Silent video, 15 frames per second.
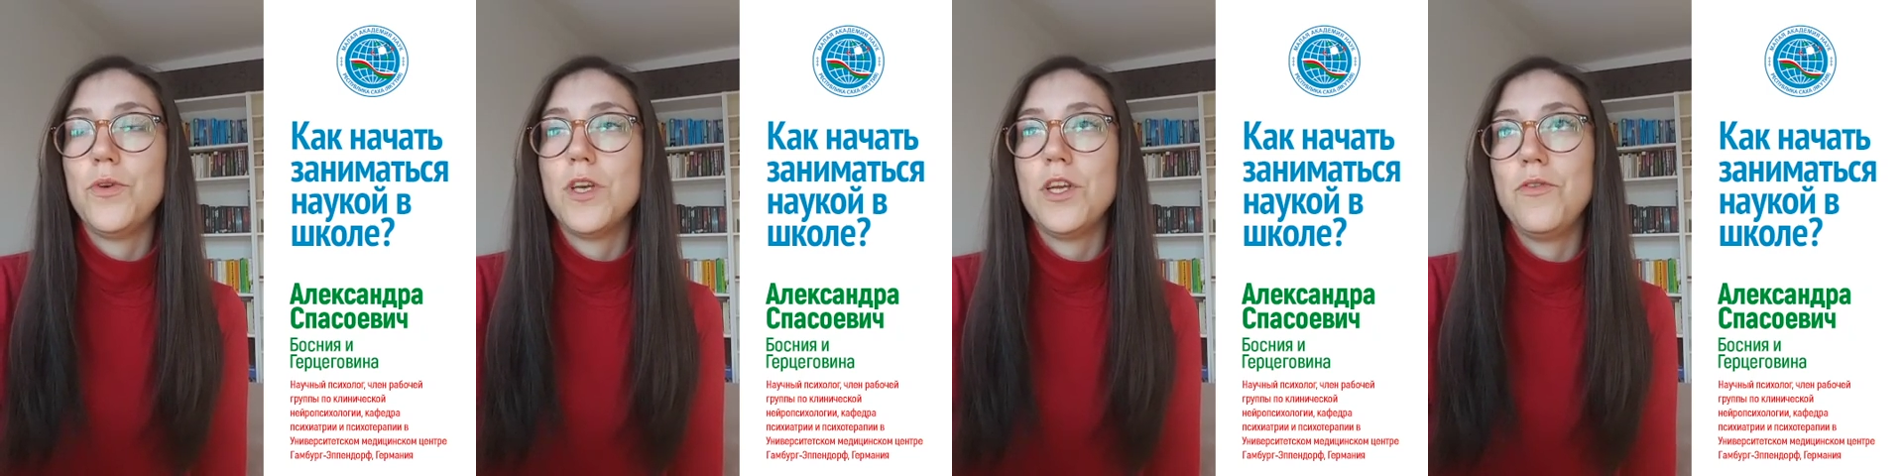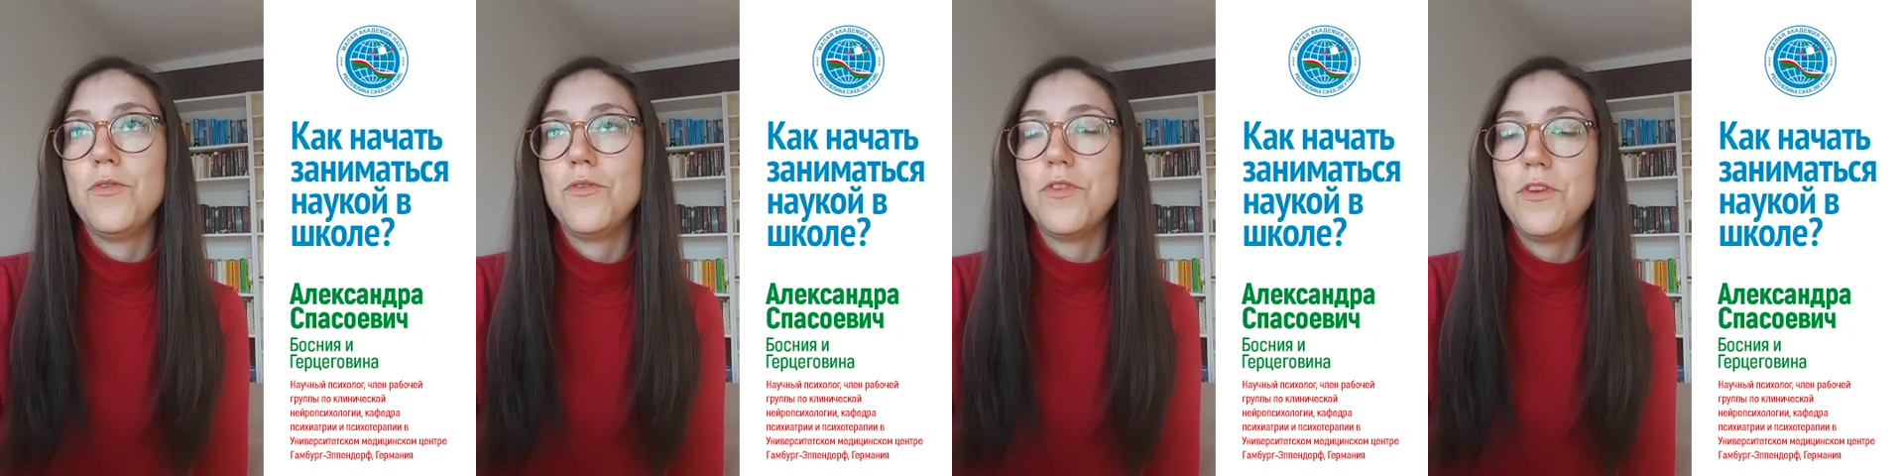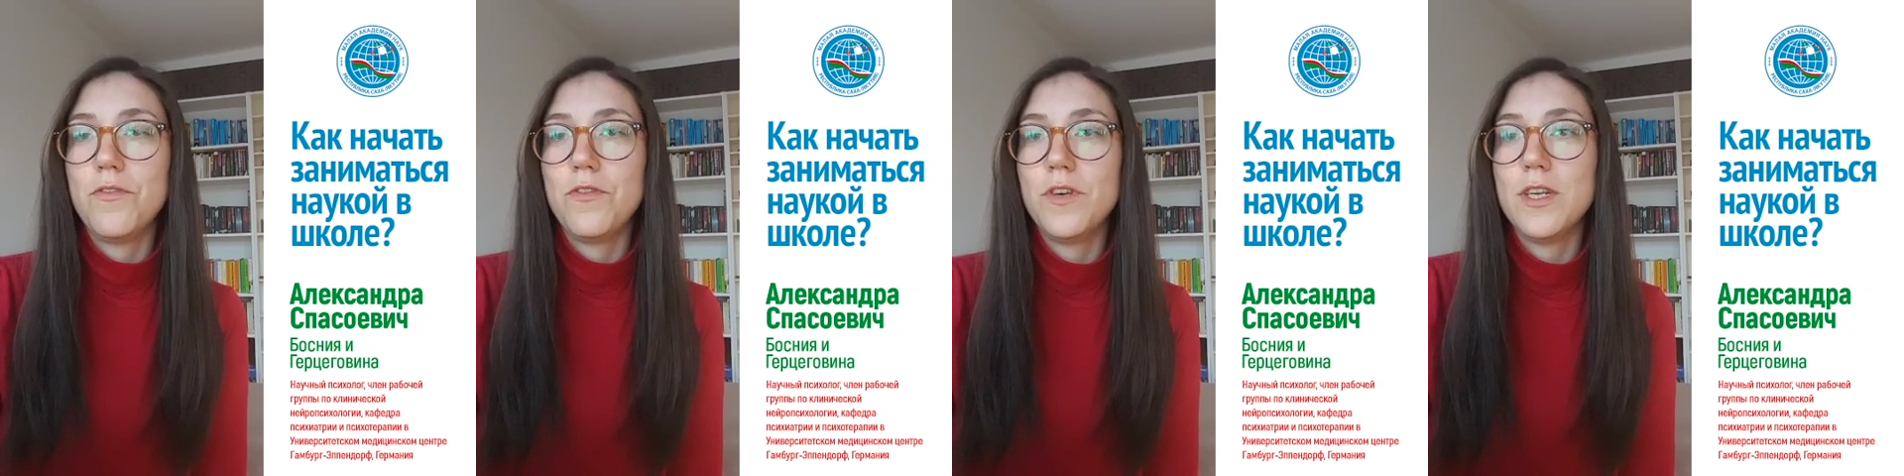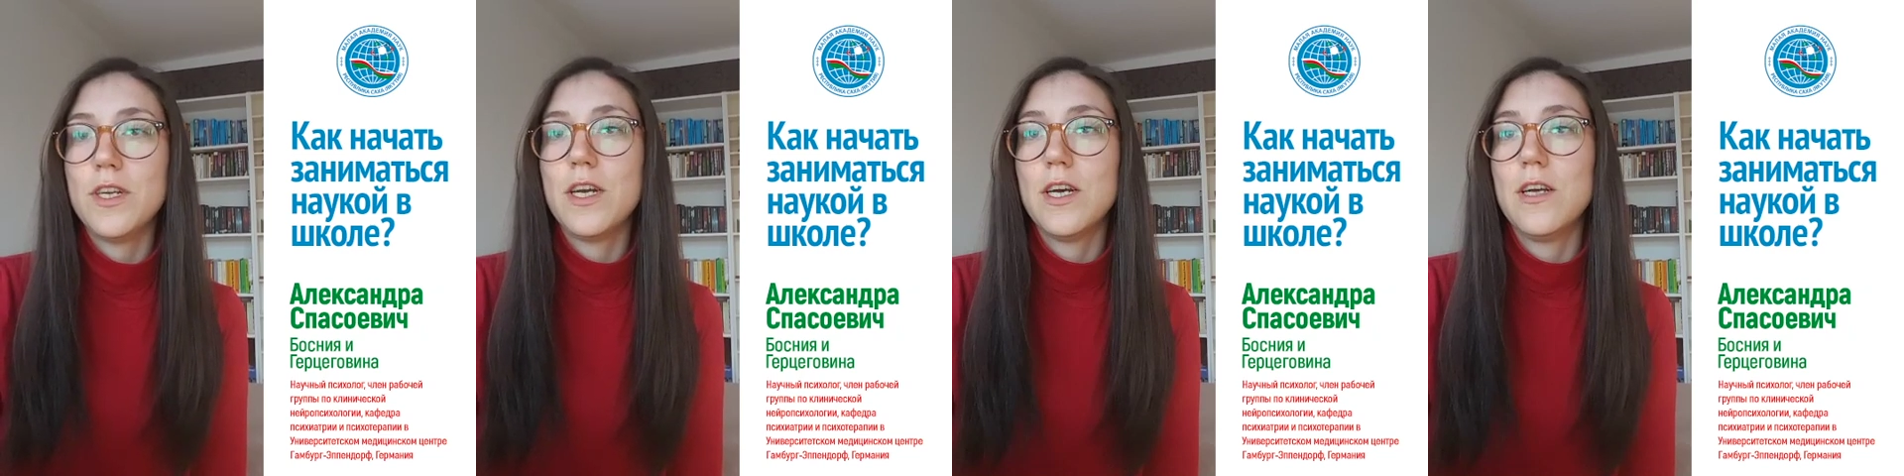can use
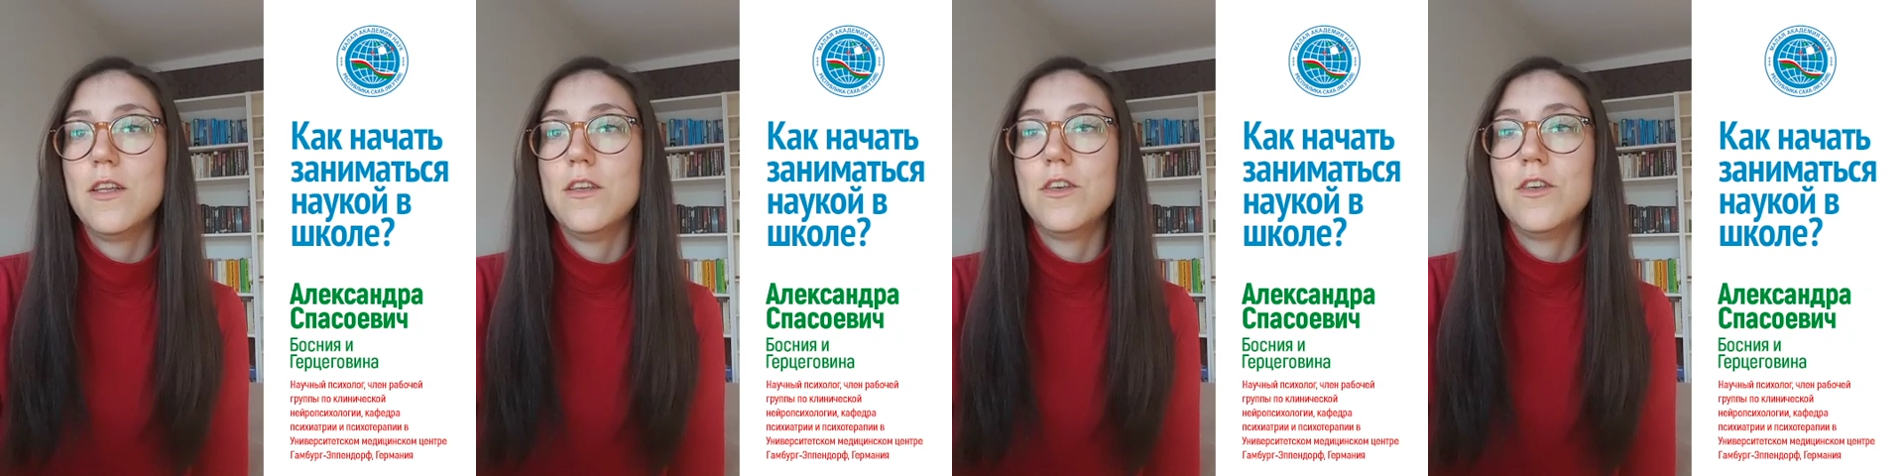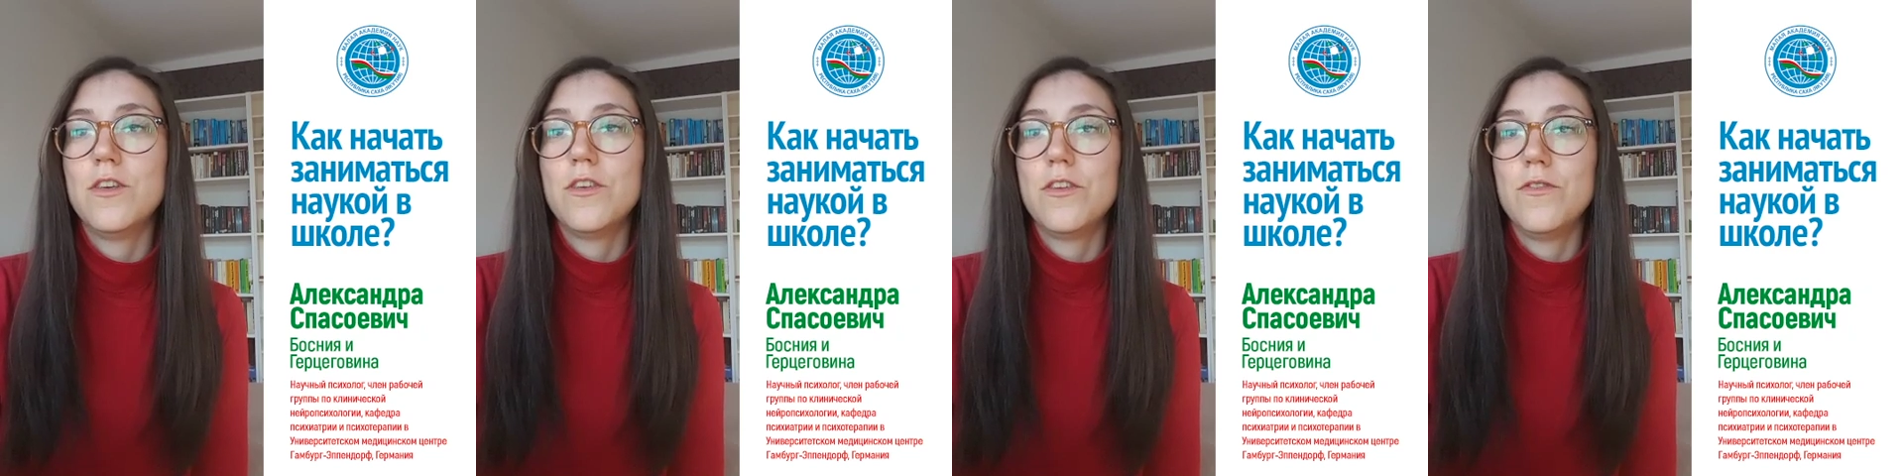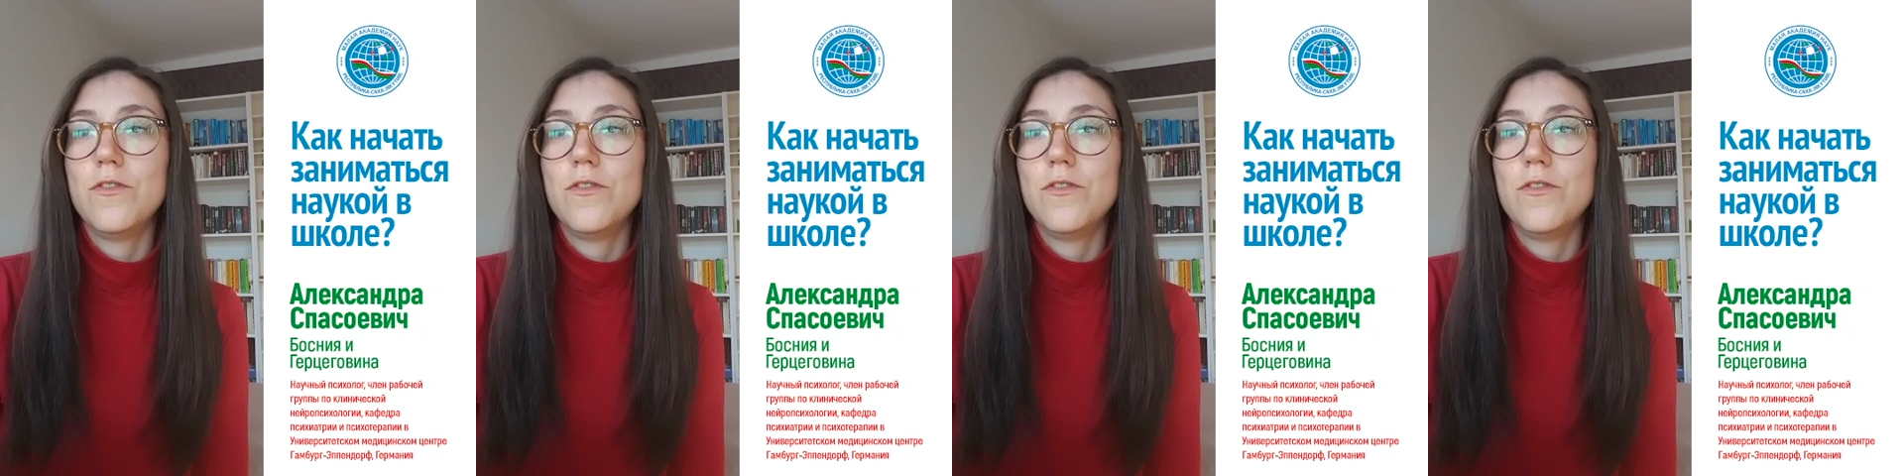different colors